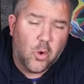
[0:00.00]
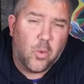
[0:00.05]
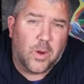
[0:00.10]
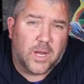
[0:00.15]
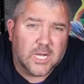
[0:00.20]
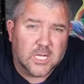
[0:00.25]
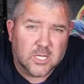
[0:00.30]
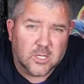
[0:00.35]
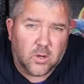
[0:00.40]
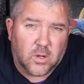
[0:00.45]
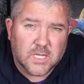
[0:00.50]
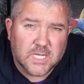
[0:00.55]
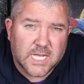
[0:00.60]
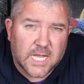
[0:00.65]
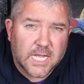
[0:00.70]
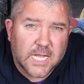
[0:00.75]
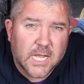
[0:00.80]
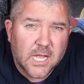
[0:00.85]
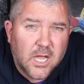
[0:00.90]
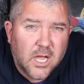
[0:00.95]
We're going to slice
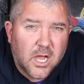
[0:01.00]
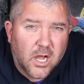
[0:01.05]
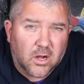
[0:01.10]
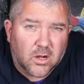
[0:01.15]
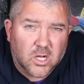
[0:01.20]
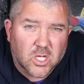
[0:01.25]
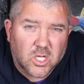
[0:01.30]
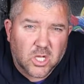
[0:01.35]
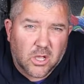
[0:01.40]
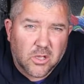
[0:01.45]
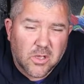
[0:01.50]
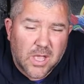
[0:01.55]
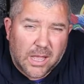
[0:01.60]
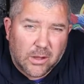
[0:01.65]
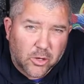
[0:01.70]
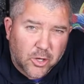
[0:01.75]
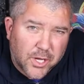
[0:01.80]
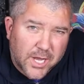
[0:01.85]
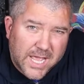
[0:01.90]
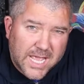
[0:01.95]
in, I'm going to show you
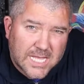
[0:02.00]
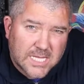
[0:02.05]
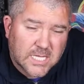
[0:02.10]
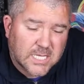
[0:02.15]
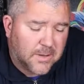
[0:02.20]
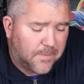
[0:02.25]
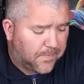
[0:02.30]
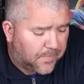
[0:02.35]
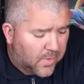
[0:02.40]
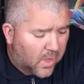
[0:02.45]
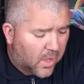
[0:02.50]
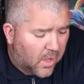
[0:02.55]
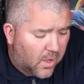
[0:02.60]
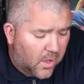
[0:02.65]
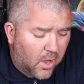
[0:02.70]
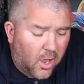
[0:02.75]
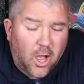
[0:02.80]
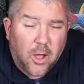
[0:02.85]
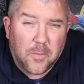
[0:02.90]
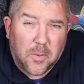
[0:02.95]
how good it is.
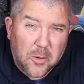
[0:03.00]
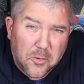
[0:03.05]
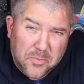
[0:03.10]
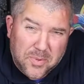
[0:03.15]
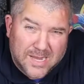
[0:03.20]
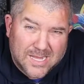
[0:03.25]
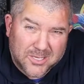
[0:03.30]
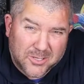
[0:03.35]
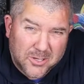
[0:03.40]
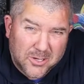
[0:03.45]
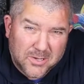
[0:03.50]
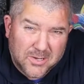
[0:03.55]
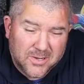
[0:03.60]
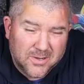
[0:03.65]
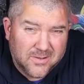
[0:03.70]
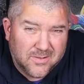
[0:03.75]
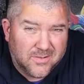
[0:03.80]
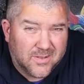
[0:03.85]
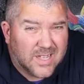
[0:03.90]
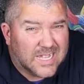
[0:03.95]
I'm hoping it's good.
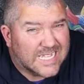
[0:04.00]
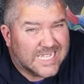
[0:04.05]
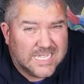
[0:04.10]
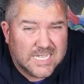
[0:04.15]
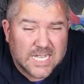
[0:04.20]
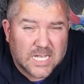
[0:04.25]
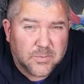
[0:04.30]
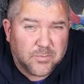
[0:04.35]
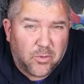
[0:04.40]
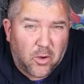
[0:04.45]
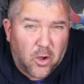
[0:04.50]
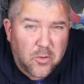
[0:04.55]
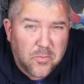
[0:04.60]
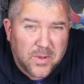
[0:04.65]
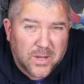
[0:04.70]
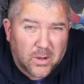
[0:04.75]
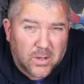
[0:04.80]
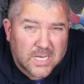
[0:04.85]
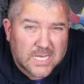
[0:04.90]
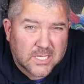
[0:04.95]
It's, it's
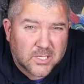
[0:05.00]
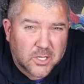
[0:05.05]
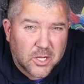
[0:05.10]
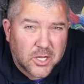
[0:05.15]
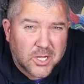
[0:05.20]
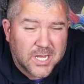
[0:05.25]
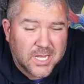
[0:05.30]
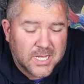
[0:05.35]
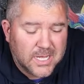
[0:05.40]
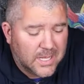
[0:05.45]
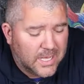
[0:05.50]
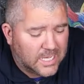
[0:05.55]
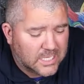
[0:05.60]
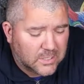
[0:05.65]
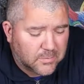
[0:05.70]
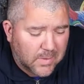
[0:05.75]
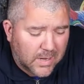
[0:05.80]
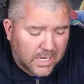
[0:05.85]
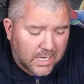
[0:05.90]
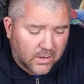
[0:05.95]
probing like it's good, it's
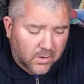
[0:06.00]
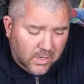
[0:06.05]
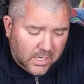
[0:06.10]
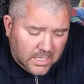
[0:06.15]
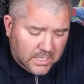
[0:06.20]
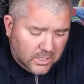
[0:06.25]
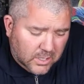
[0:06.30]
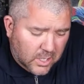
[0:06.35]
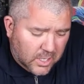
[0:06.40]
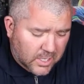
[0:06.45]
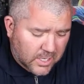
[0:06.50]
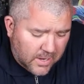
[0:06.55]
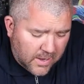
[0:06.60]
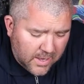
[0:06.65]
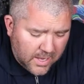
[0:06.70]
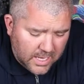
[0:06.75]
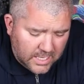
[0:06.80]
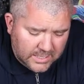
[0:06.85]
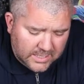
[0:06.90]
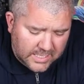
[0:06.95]
smelling like it's good,
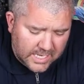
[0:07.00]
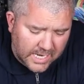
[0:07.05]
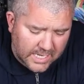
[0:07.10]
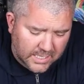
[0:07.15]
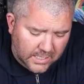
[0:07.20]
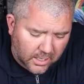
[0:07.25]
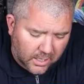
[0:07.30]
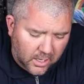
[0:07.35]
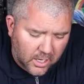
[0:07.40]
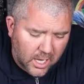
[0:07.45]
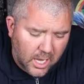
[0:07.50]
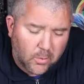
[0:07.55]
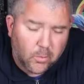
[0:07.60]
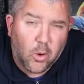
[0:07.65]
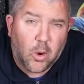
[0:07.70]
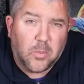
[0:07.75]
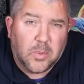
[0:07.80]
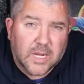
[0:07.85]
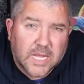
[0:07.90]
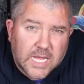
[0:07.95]
it's tender and
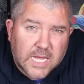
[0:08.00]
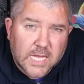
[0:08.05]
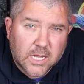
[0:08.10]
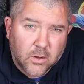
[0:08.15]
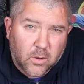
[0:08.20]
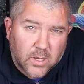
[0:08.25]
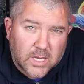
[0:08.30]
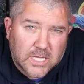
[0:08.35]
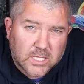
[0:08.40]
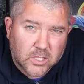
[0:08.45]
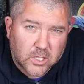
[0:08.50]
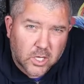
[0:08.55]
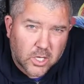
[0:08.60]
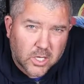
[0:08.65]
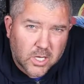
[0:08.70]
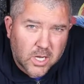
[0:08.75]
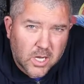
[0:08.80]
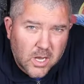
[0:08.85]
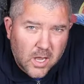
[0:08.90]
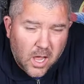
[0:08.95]
wobbly like it's
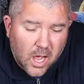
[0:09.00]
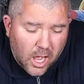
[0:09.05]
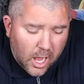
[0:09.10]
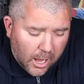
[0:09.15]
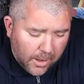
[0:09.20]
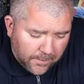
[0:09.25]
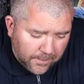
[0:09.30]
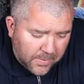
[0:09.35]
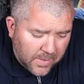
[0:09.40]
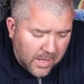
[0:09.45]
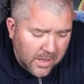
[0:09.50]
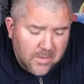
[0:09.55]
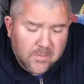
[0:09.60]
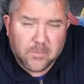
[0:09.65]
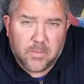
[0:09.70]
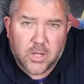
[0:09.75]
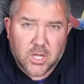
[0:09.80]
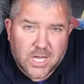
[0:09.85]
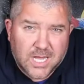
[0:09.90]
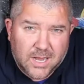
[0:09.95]
good, um,
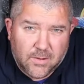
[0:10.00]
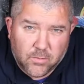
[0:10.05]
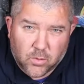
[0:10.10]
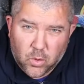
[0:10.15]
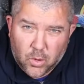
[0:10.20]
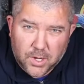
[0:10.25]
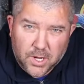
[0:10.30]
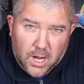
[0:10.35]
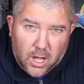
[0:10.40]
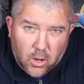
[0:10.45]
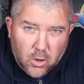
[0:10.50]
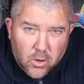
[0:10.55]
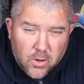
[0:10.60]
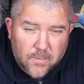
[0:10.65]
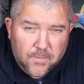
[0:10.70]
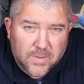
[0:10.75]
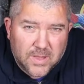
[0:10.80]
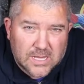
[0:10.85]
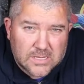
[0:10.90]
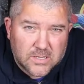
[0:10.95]
but you never quite know
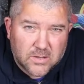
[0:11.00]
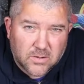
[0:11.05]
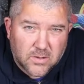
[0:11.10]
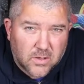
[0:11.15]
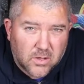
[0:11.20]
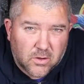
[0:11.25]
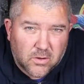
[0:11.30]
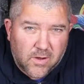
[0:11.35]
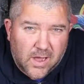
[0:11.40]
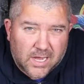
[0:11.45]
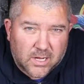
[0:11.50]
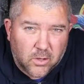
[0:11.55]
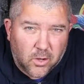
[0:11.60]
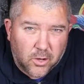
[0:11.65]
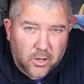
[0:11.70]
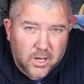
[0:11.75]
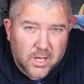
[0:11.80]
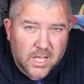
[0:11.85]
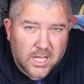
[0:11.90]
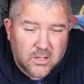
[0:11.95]
until you crack
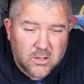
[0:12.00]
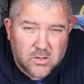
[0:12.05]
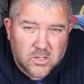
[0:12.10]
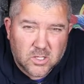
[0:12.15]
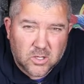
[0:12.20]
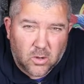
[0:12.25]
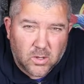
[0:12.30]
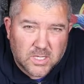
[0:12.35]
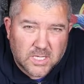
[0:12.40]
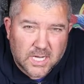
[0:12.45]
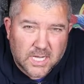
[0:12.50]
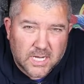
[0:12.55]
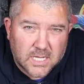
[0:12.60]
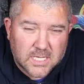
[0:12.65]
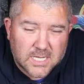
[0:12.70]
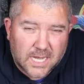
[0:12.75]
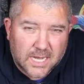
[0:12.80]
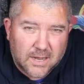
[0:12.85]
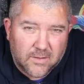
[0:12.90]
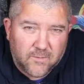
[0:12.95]
on and you slice in
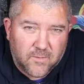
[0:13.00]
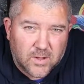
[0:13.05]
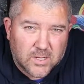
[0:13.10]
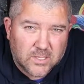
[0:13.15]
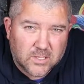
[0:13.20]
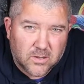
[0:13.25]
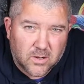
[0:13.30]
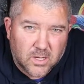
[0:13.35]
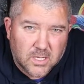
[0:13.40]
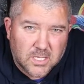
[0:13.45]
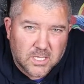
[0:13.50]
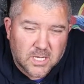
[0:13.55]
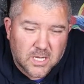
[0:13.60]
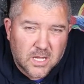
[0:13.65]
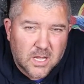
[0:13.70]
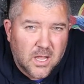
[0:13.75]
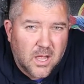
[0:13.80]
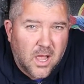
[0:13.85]
and take that first slice.